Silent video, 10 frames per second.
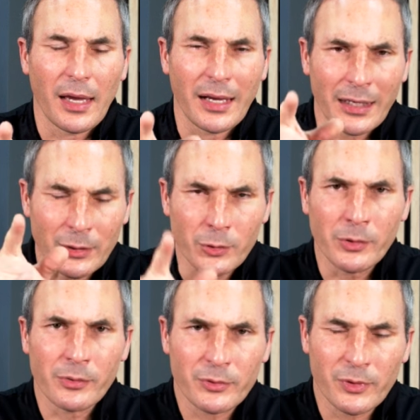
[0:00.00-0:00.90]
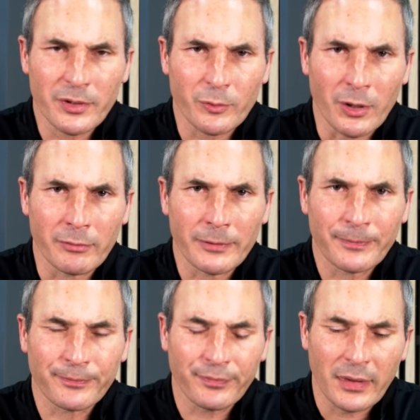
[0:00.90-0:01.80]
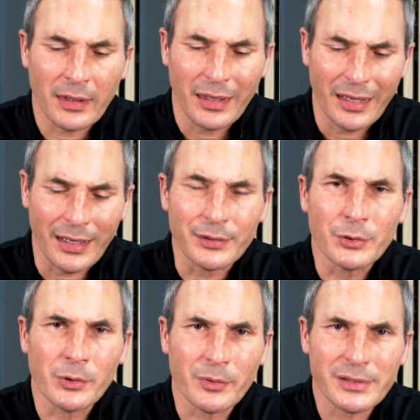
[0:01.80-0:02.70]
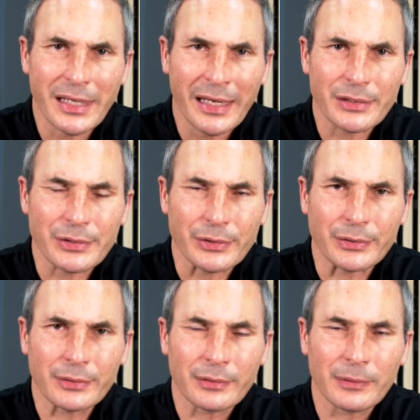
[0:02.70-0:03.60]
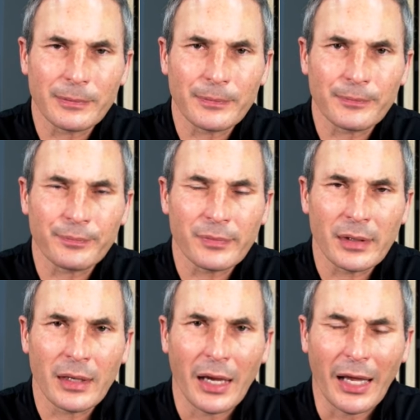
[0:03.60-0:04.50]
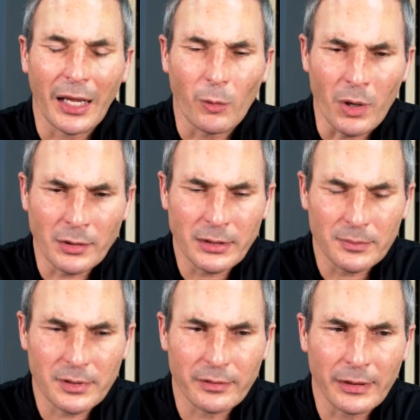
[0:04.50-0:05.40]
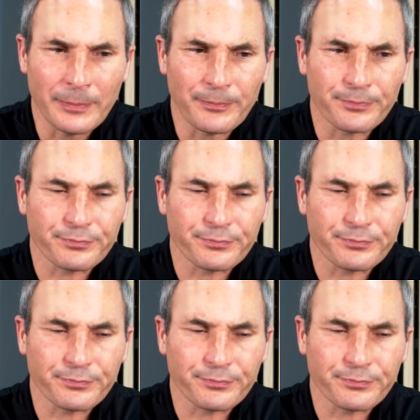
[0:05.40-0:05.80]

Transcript: And I knew it was with the woman. And I knew it was cancer. And I walked up to them.